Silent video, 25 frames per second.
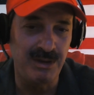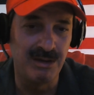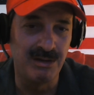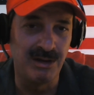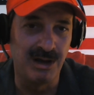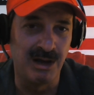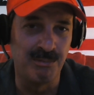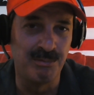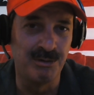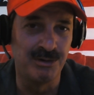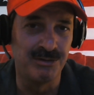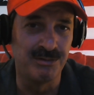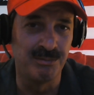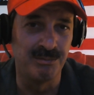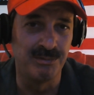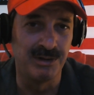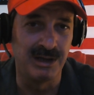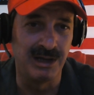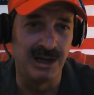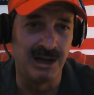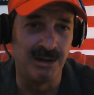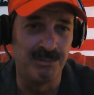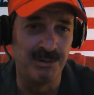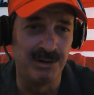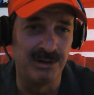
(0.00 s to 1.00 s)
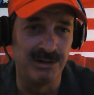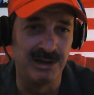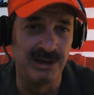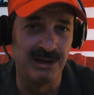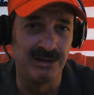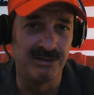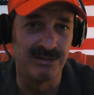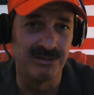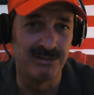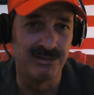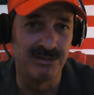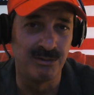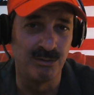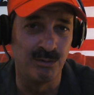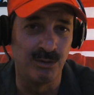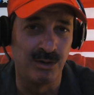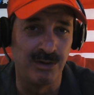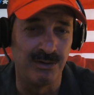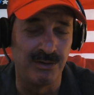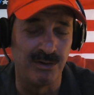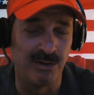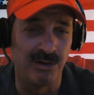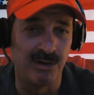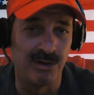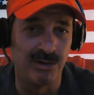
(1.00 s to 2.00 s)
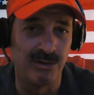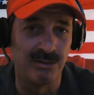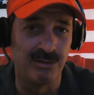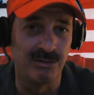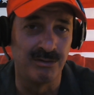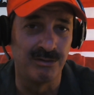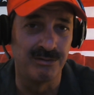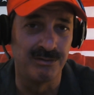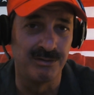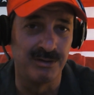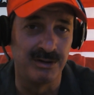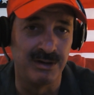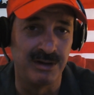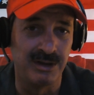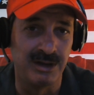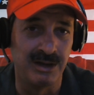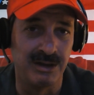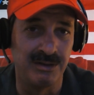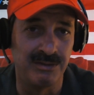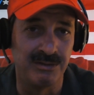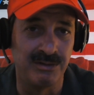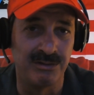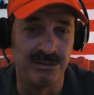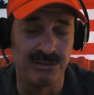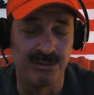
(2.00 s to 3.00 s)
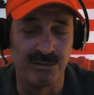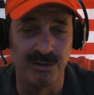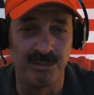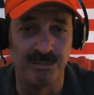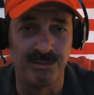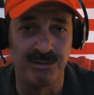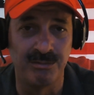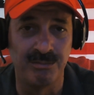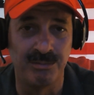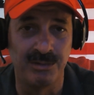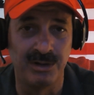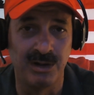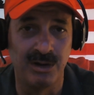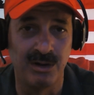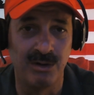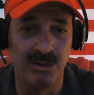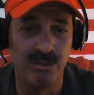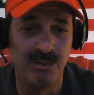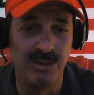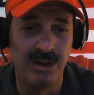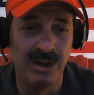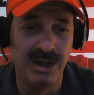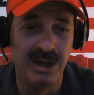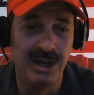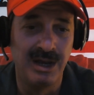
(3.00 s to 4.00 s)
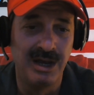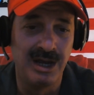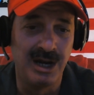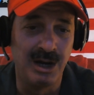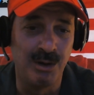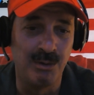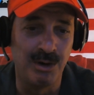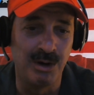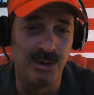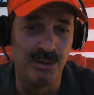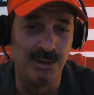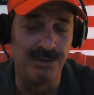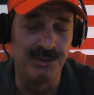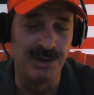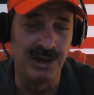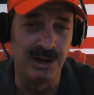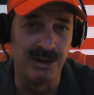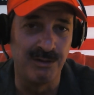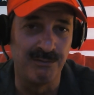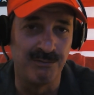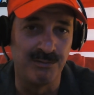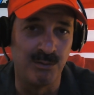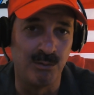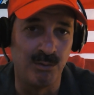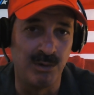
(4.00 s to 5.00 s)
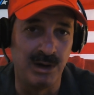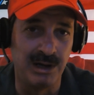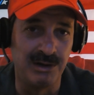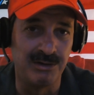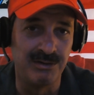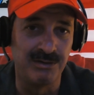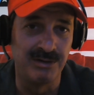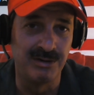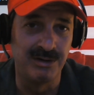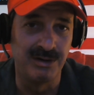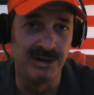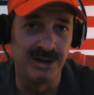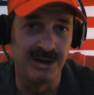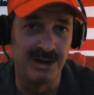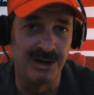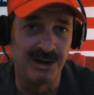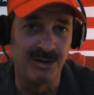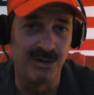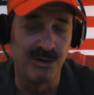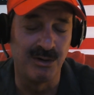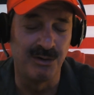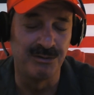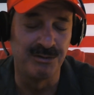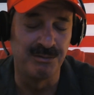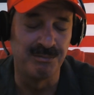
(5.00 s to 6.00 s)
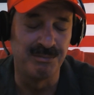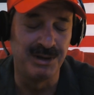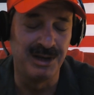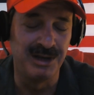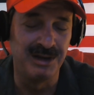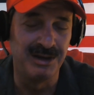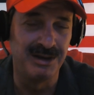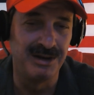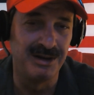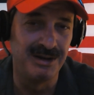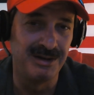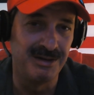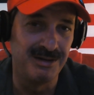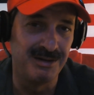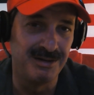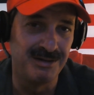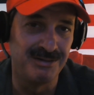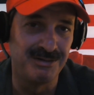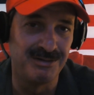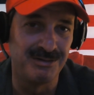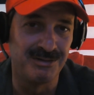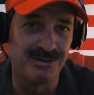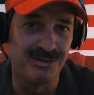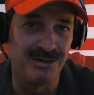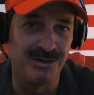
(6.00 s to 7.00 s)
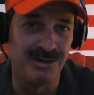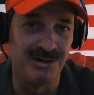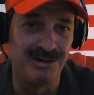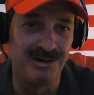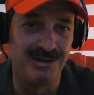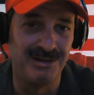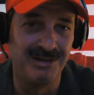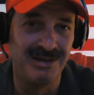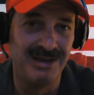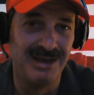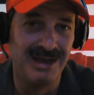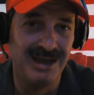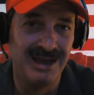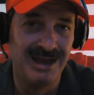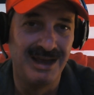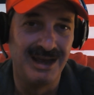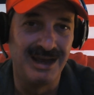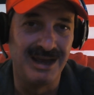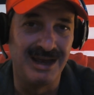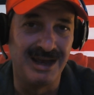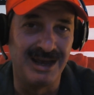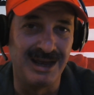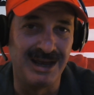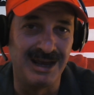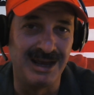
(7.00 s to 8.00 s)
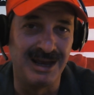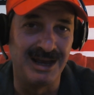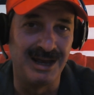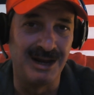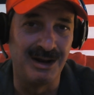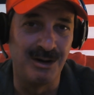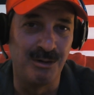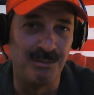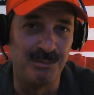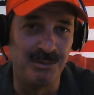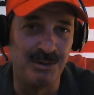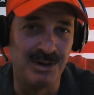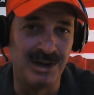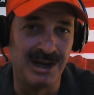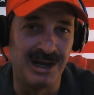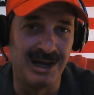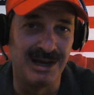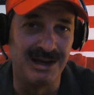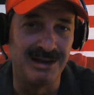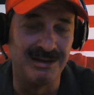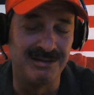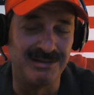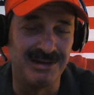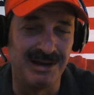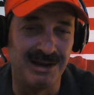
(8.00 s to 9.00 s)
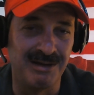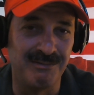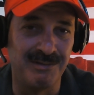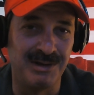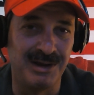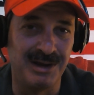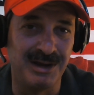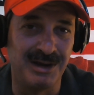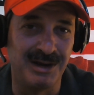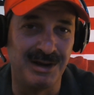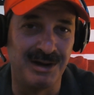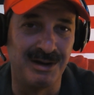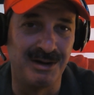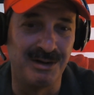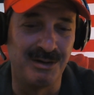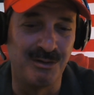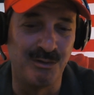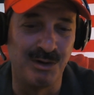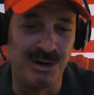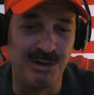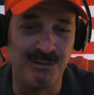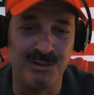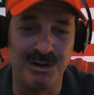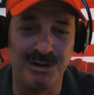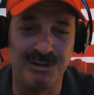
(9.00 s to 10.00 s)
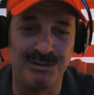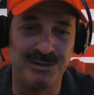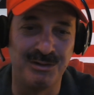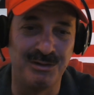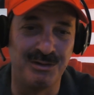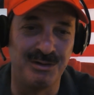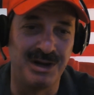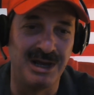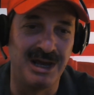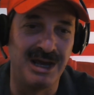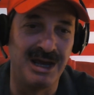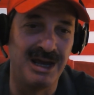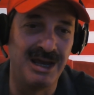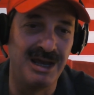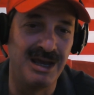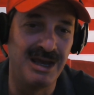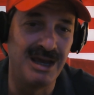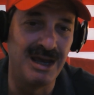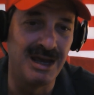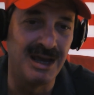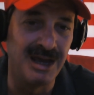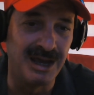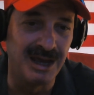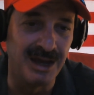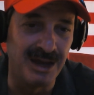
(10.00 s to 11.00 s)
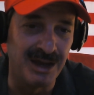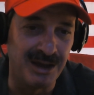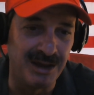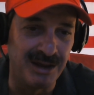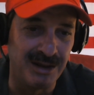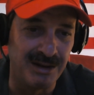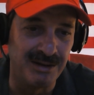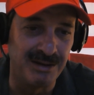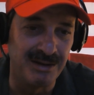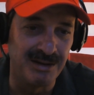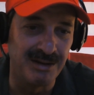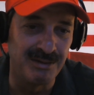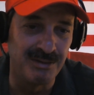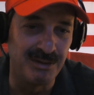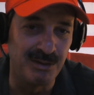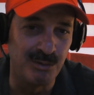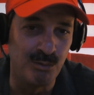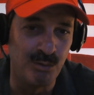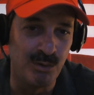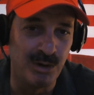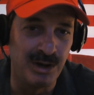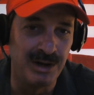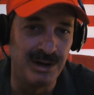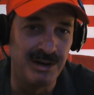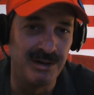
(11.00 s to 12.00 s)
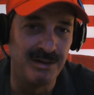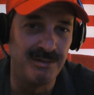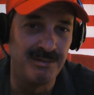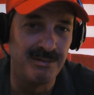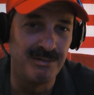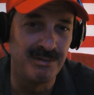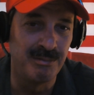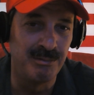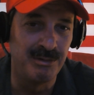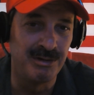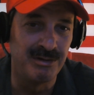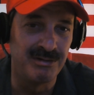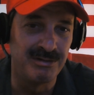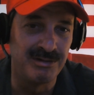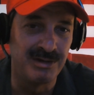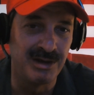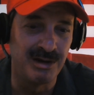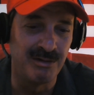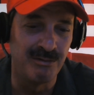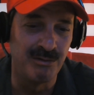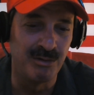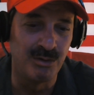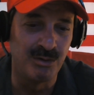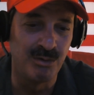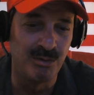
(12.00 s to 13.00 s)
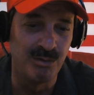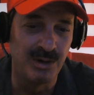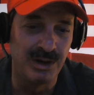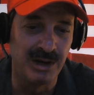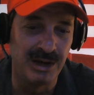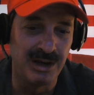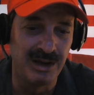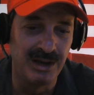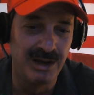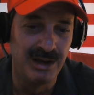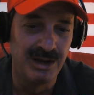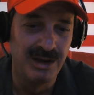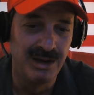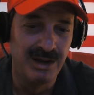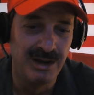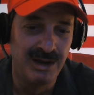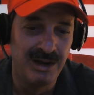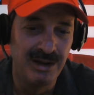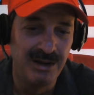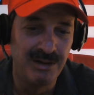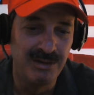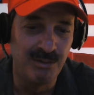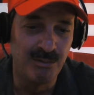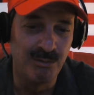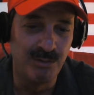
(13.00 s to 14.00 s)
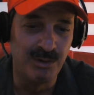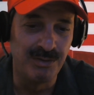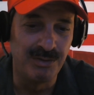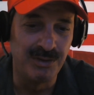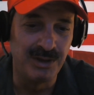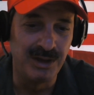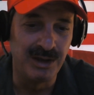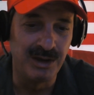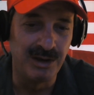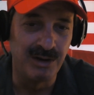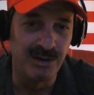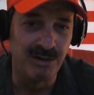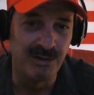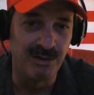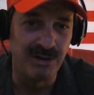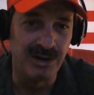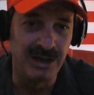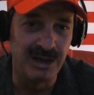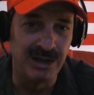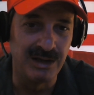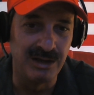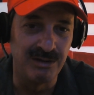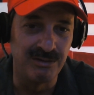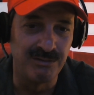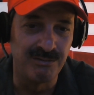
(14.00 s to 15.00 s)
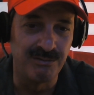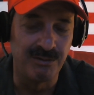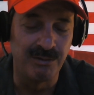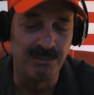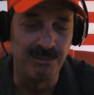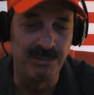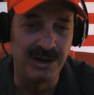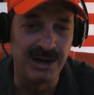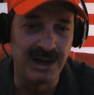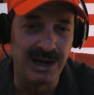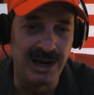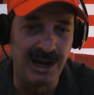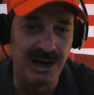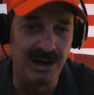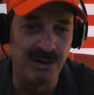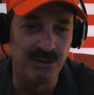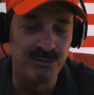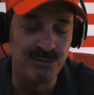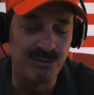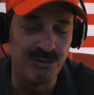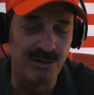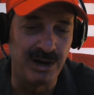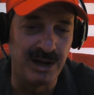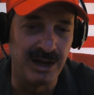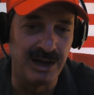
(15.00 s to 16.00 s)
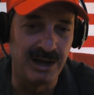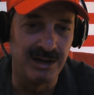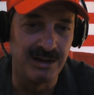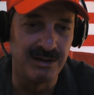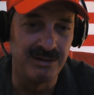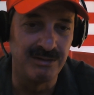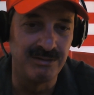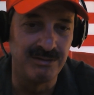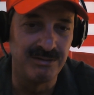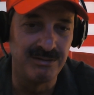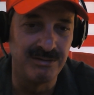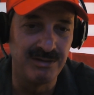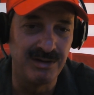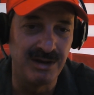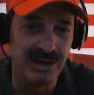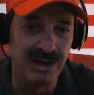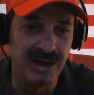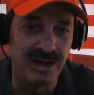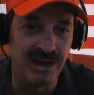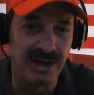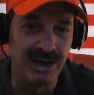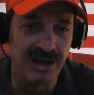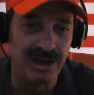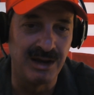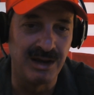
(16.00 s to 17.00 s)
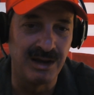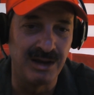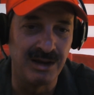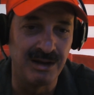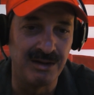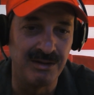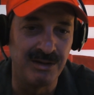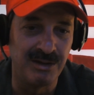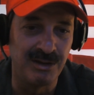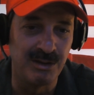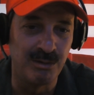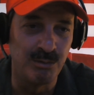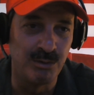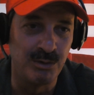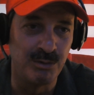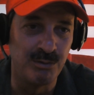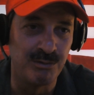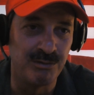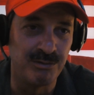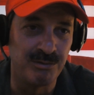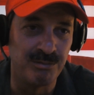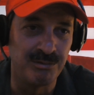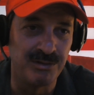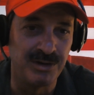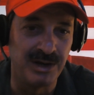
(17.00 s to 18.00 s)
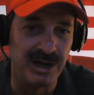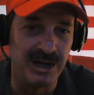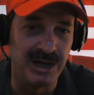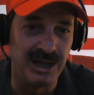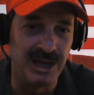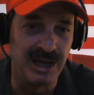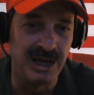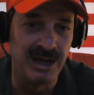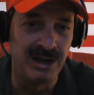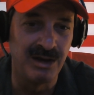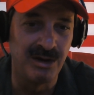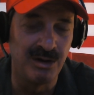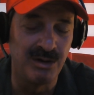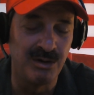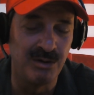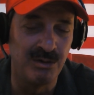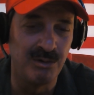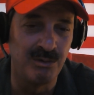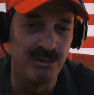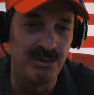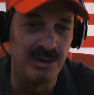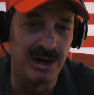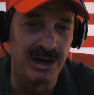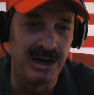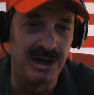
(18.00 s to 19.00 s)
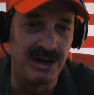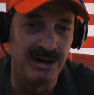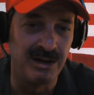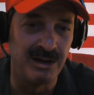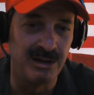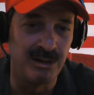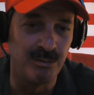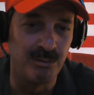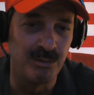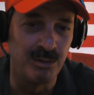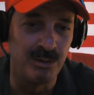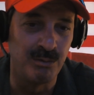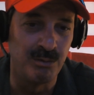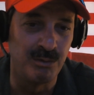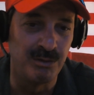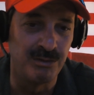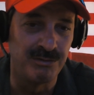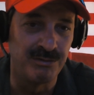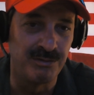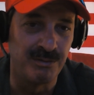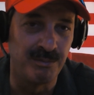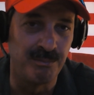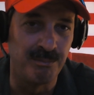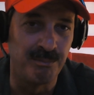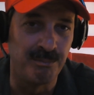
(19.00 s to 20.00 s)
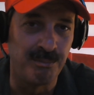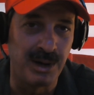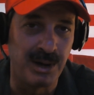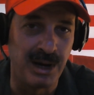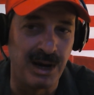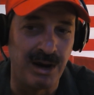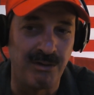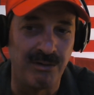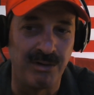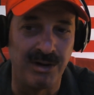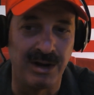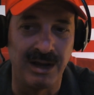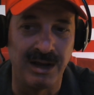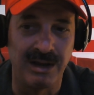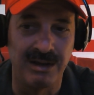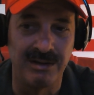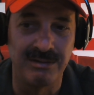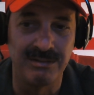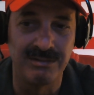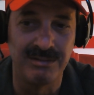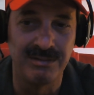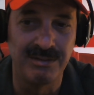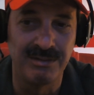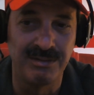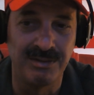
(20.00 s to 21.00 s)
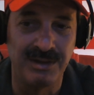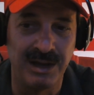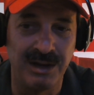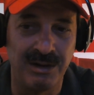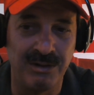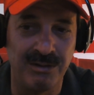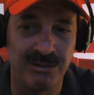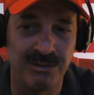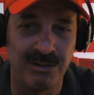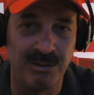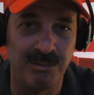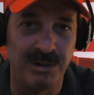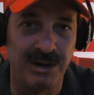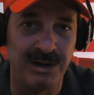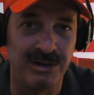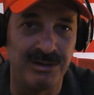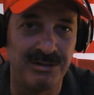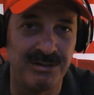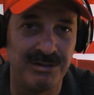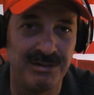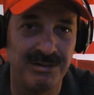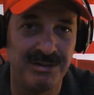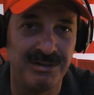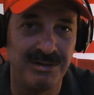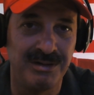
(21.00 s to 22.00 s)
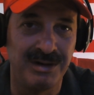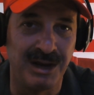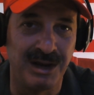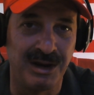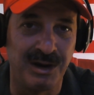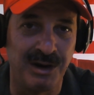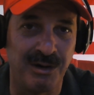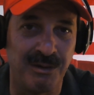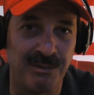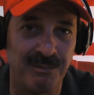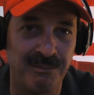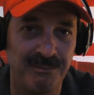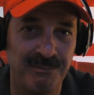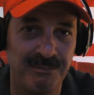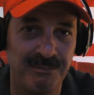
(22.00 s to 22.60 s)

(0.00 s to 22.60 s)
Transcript: I'll put links to all the articles in the description below. Anyway, I want to thank you for watching Carl's Opinion. This is Carl, and I hope you guys have a great rest of your day. And let me just tell you real quick, the one thing here is from Caltrans, and the other one was from San Diego, and the other one was from Paradise. Thank you so much. Take care.